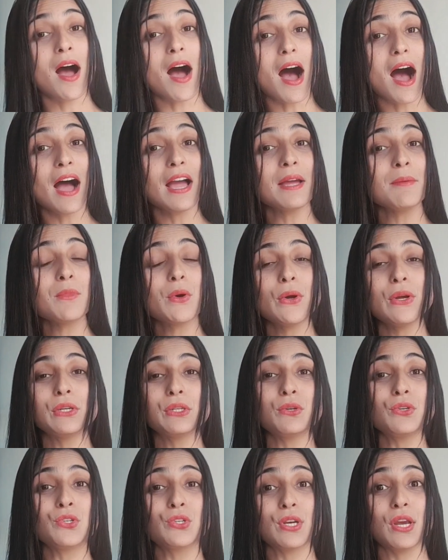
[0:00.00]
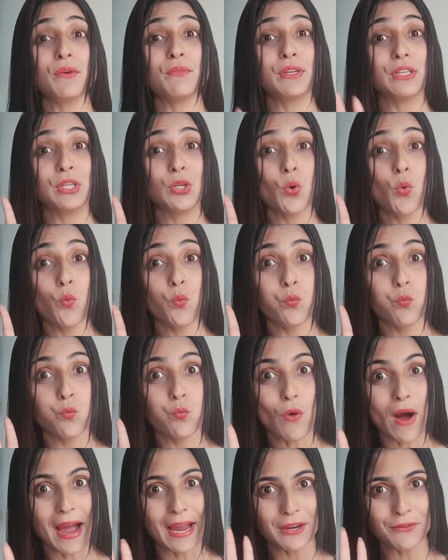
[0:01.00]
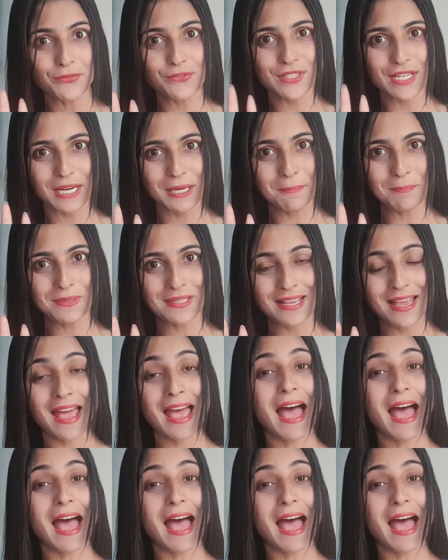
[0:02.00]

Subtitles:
I am going to share with you 5 tips,